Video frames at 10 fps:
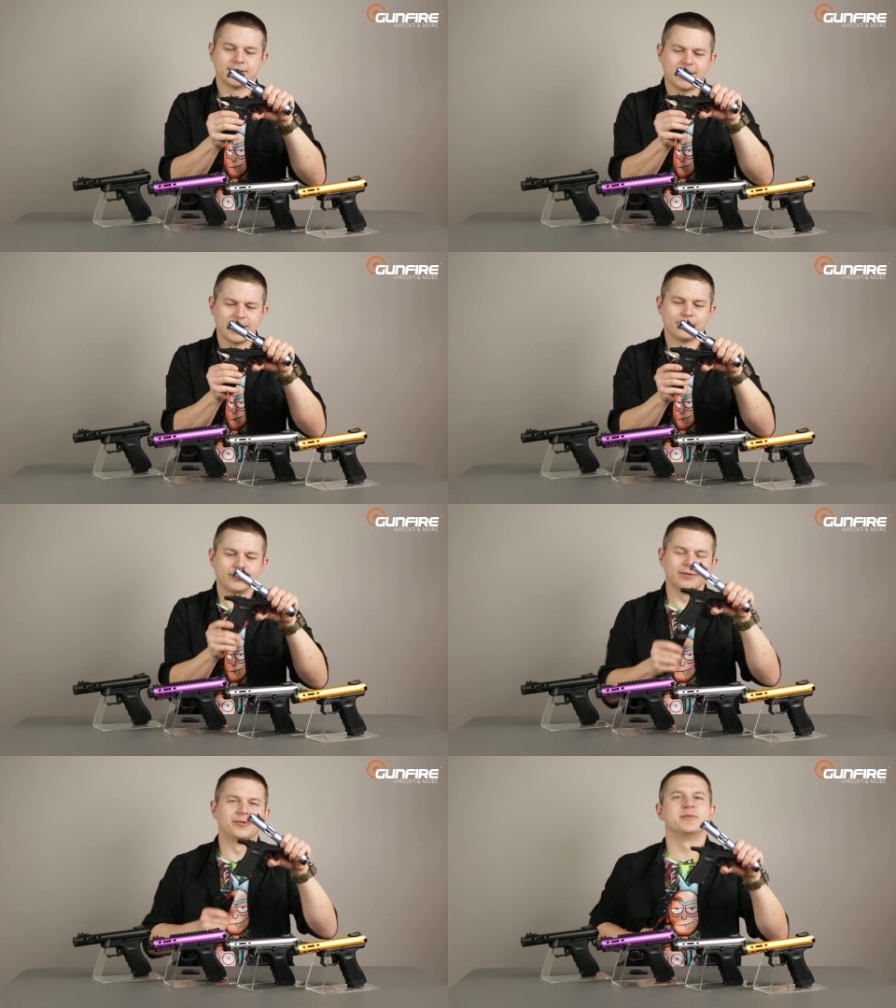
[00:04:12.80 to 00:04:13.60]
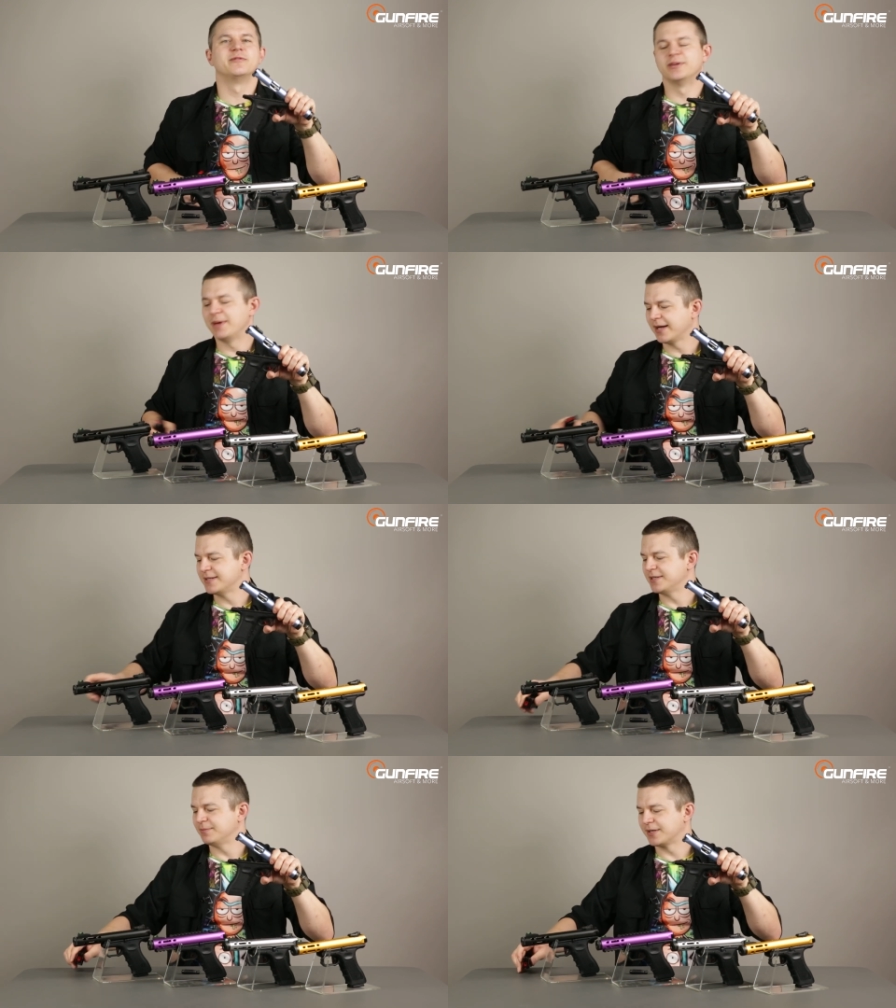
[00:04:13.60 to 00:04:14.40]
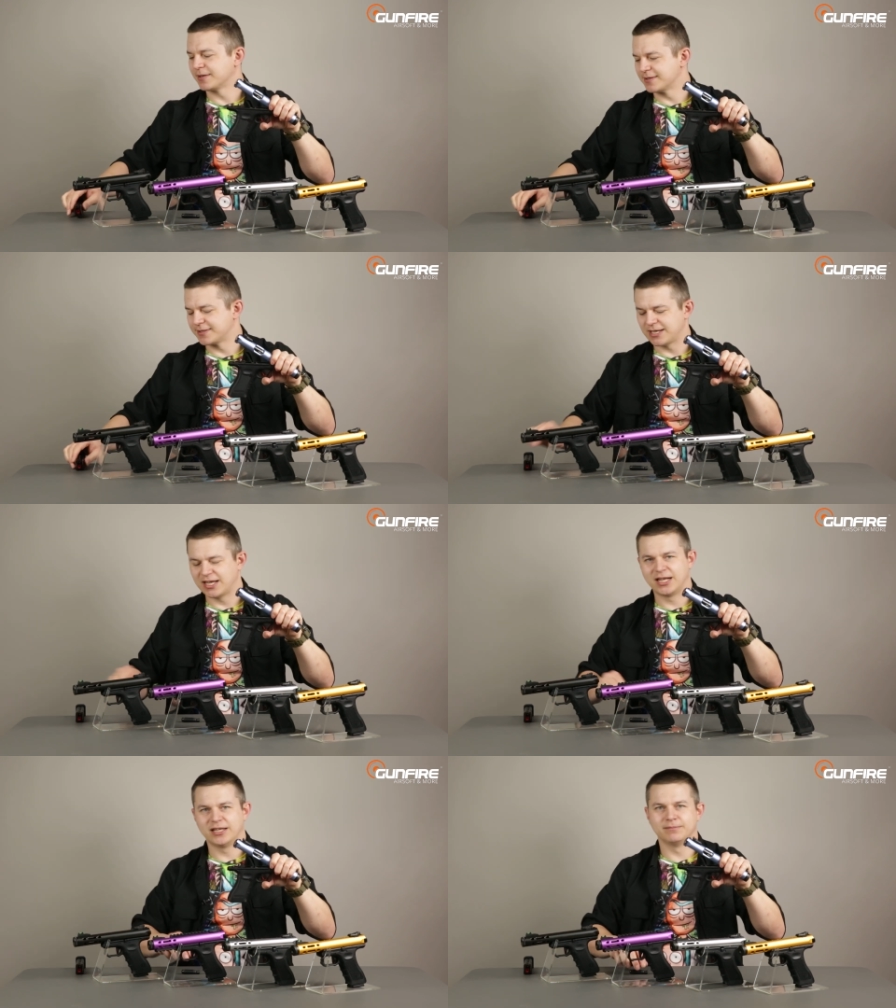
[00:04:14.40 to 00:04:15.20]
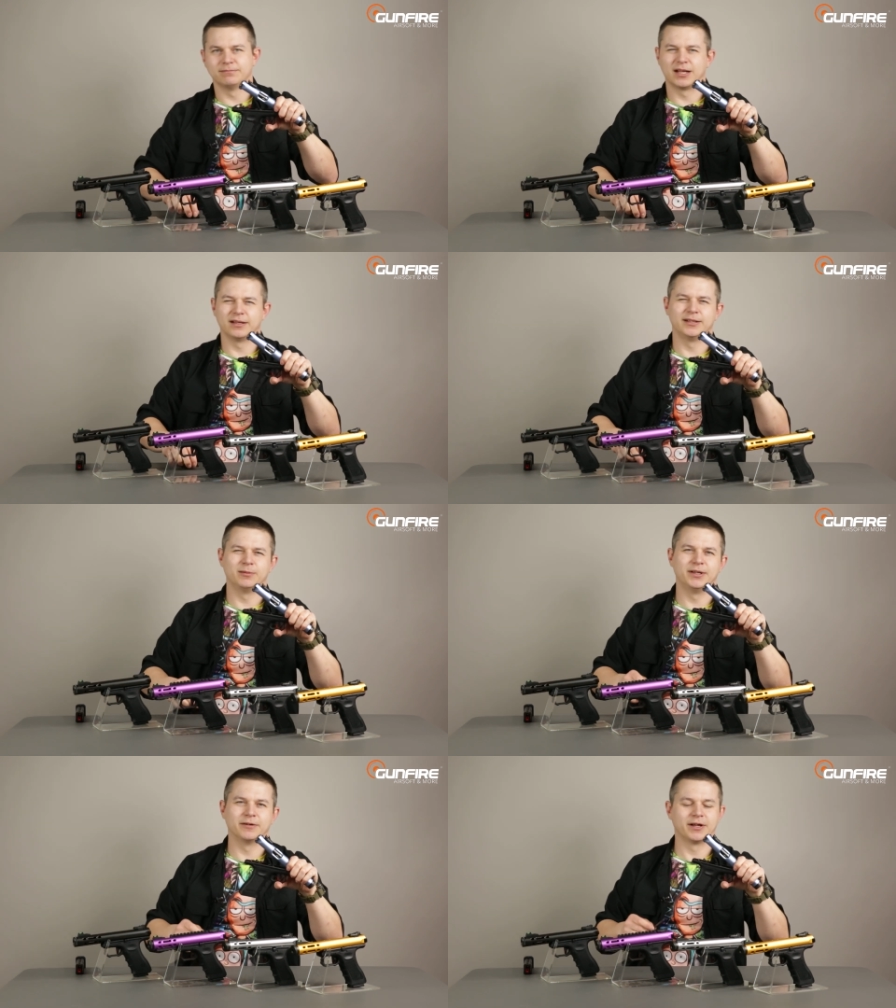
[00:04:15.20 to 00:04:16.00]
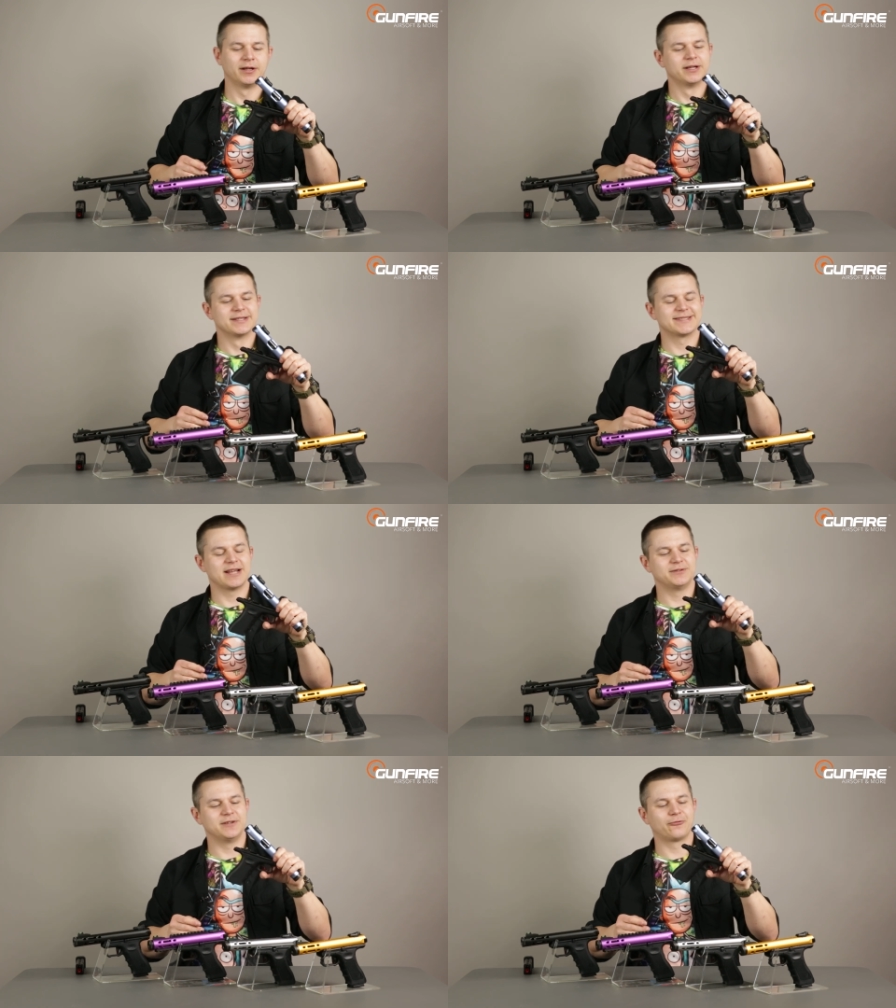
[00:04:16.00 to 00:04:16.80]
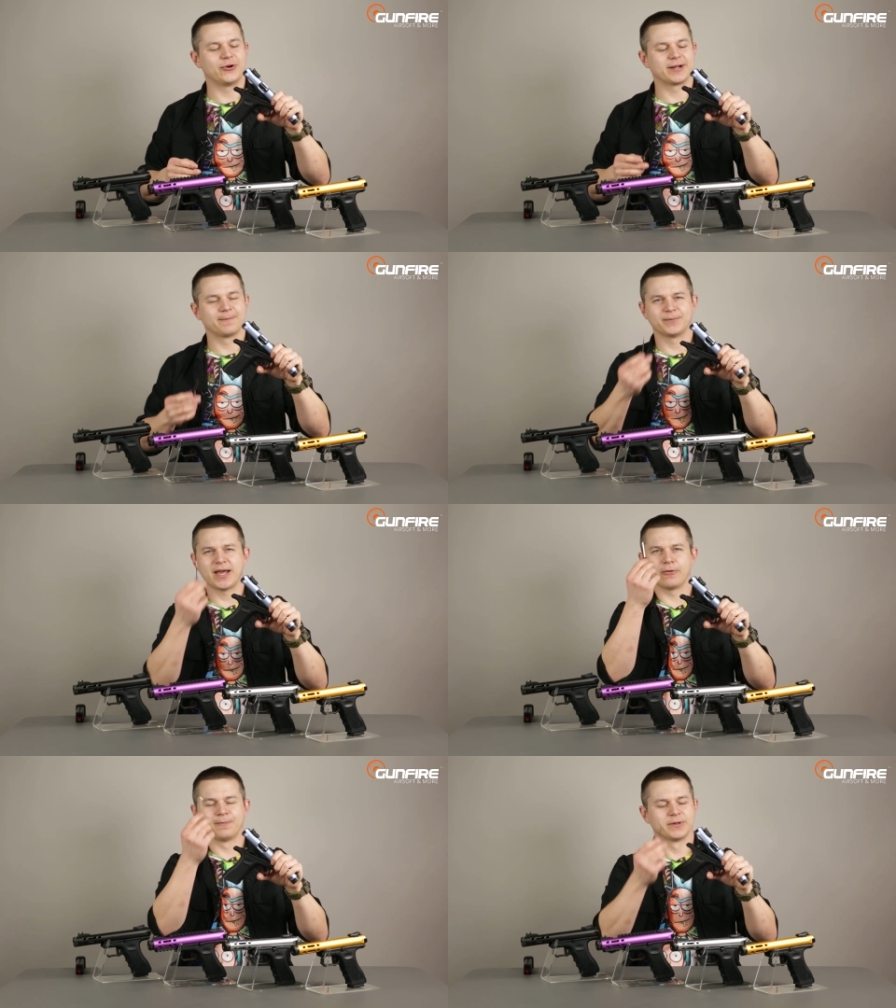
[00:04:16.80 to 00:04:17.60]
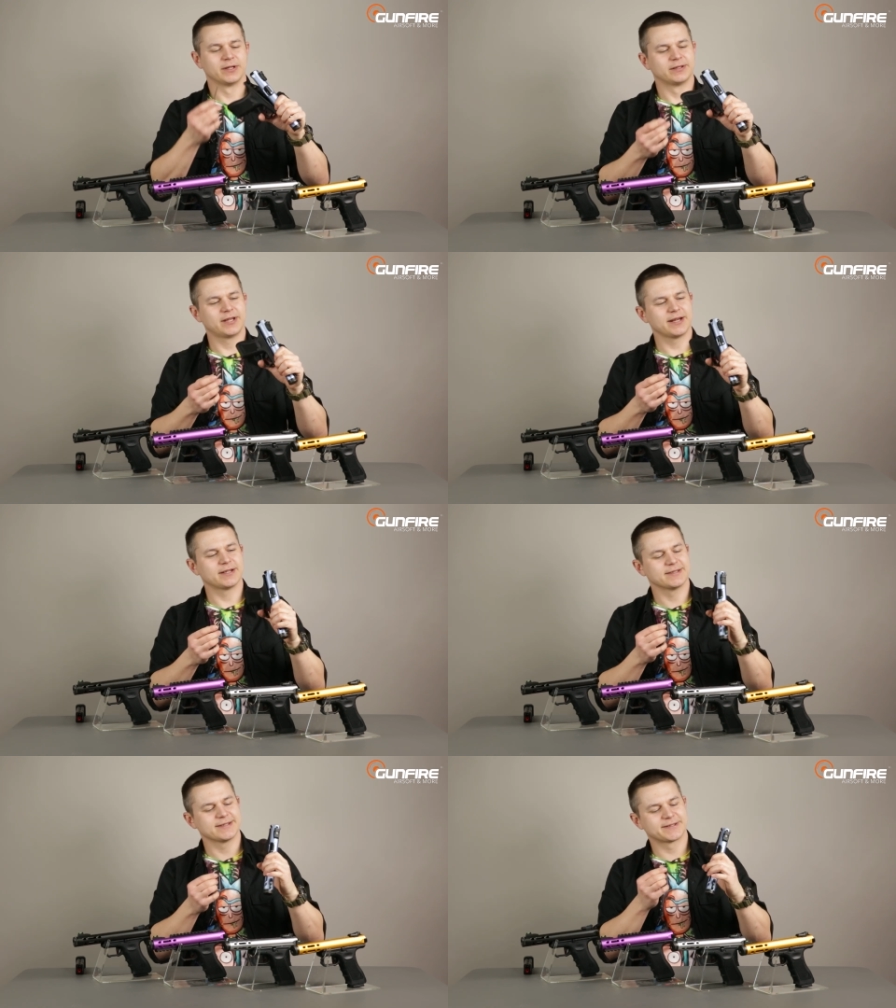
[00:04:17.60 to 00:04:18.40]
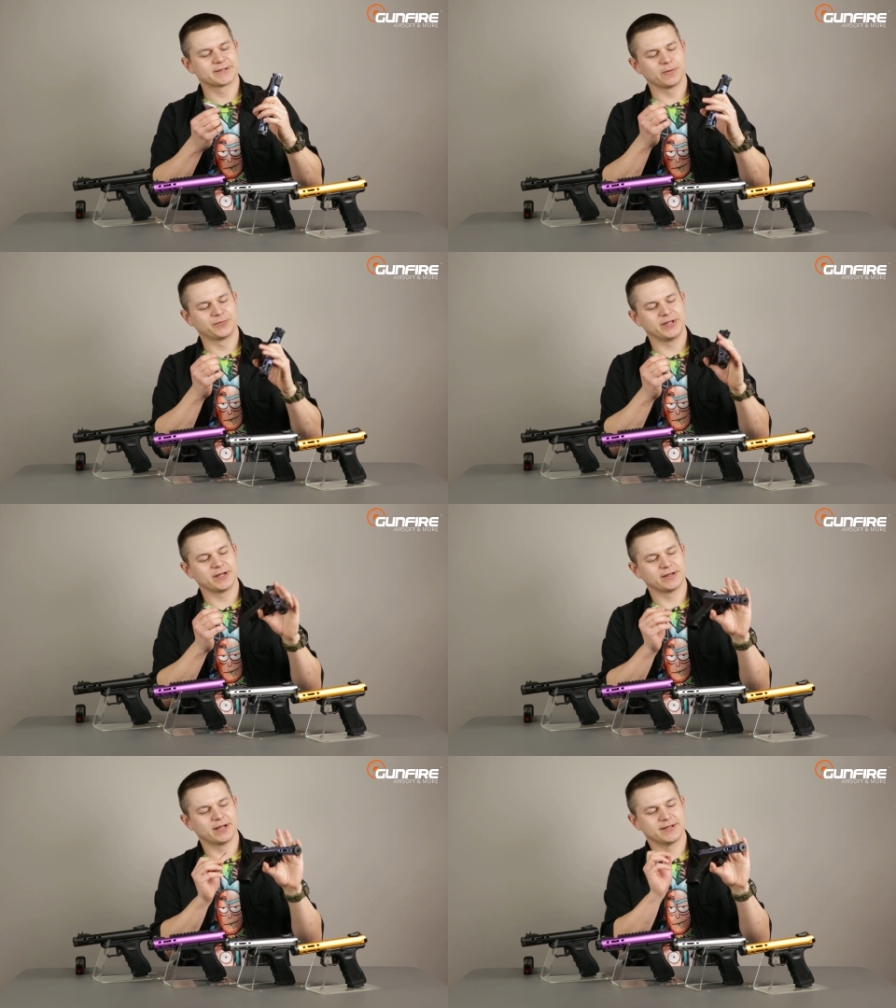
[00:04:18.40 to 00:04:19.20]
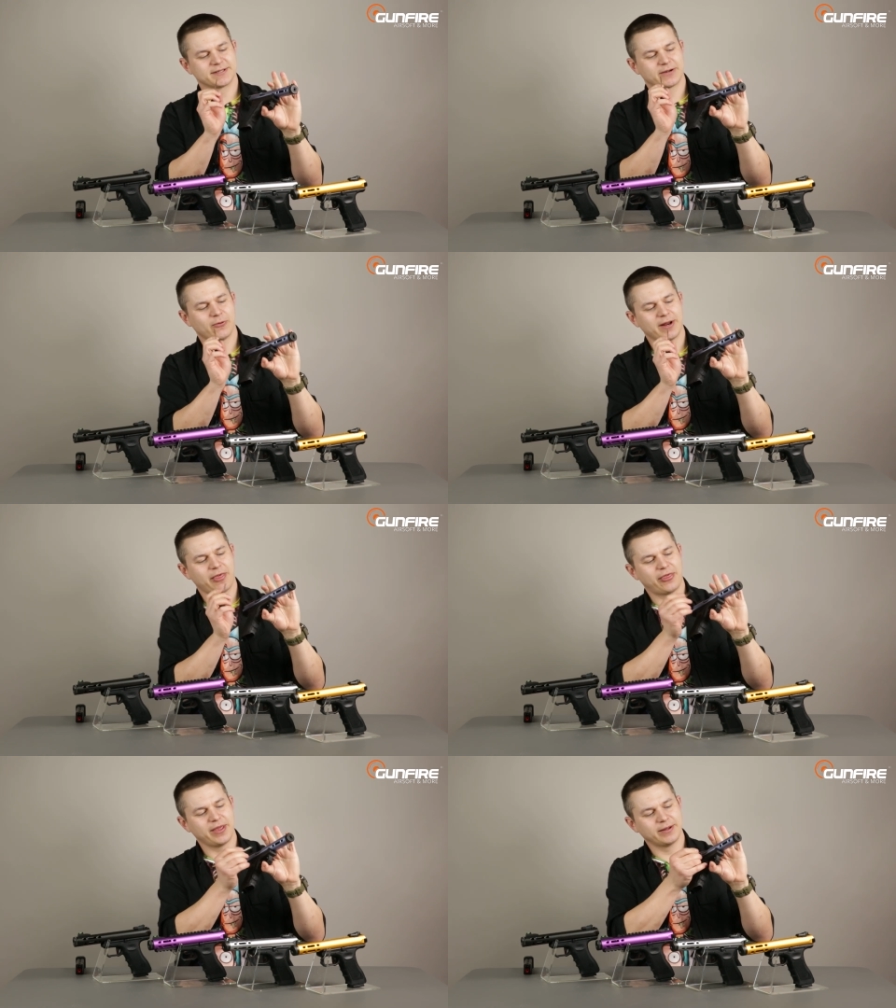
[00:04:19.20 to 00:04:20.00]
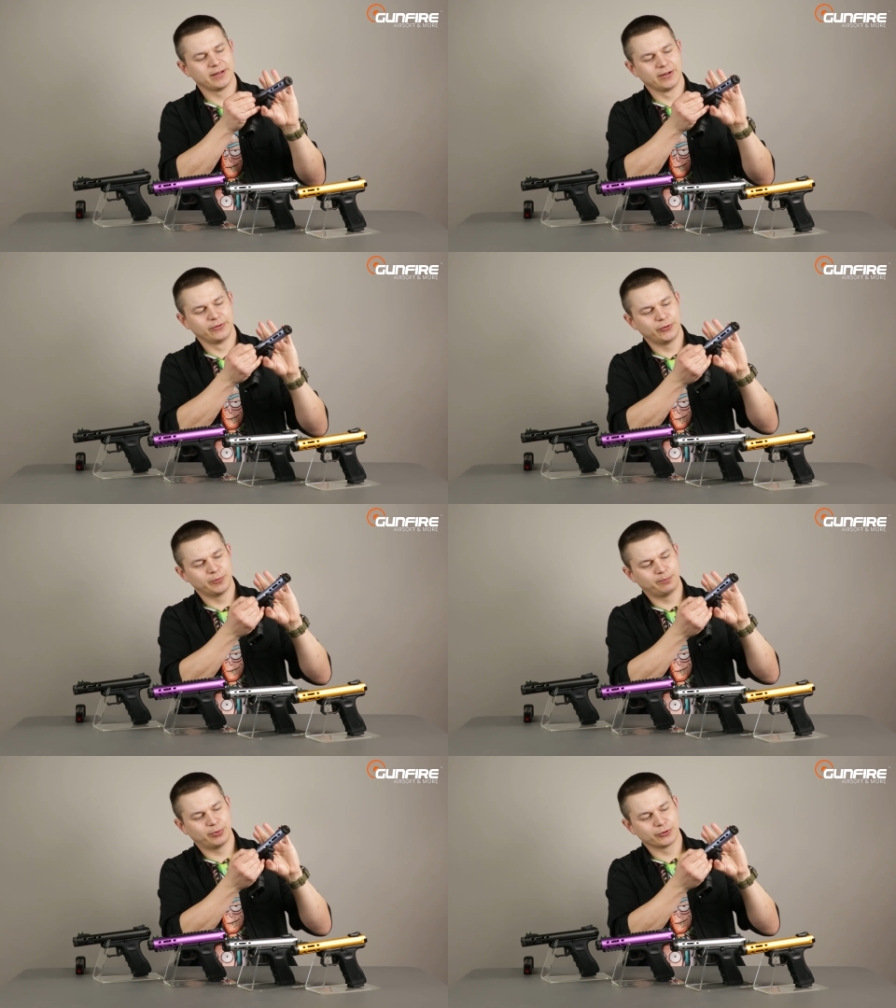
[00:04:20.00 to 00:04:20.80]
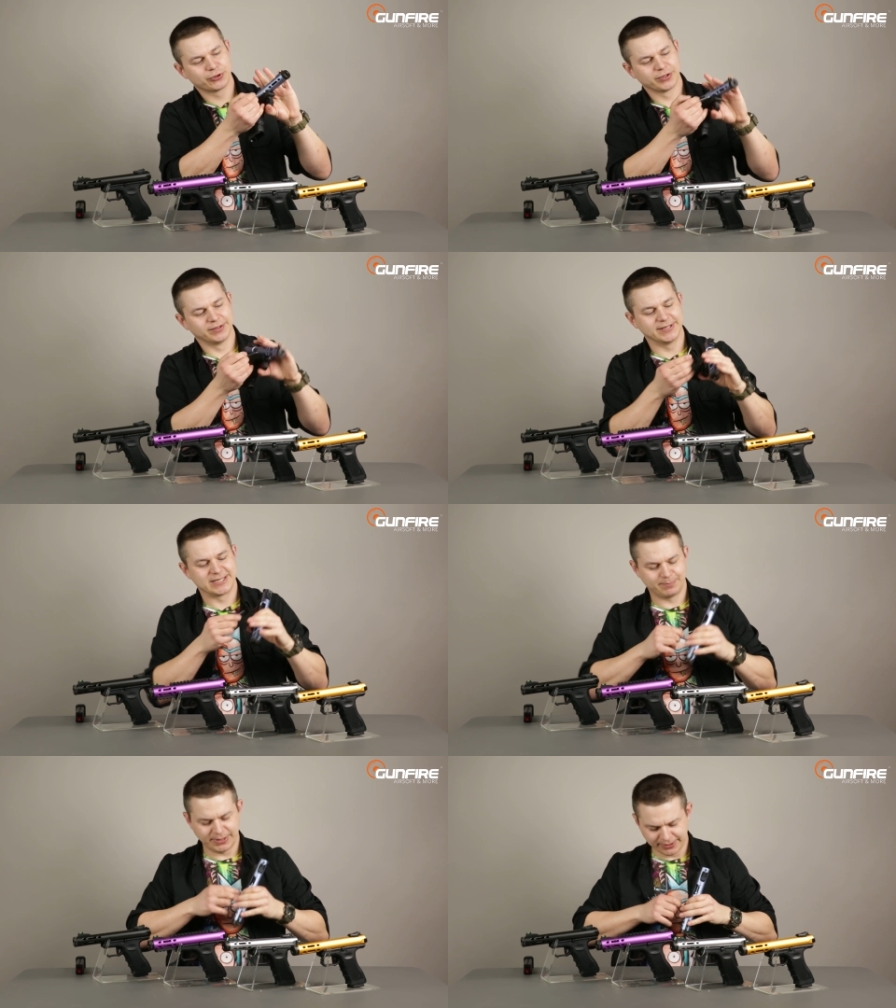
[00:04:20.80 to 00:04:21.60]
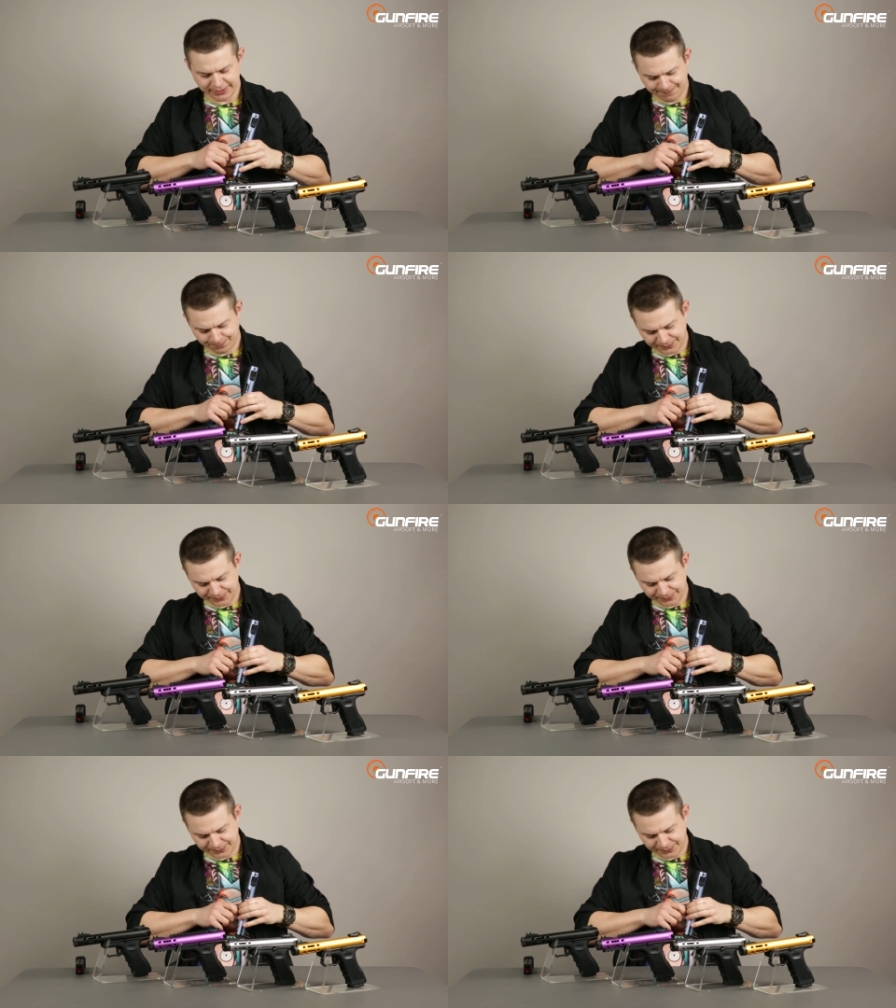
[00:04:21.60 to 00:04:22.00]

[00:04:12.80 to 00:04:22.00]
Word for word: I will remove the magazine because I'm a little bit of a safety freak. Now, take something that is quite thin to push this pin.